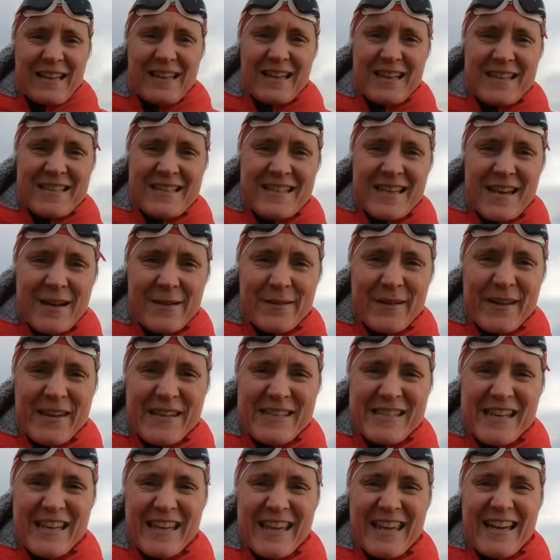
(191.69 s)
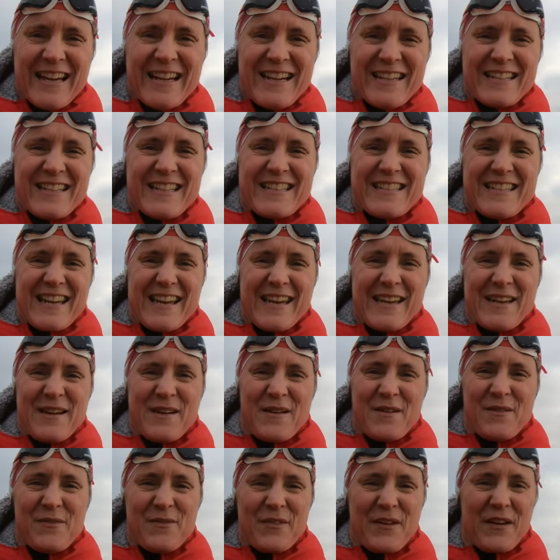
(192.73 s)
Let's see how easy they are to take
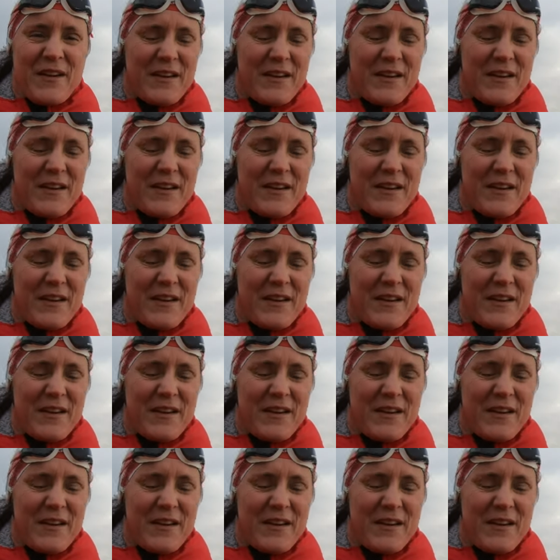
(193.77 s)
off.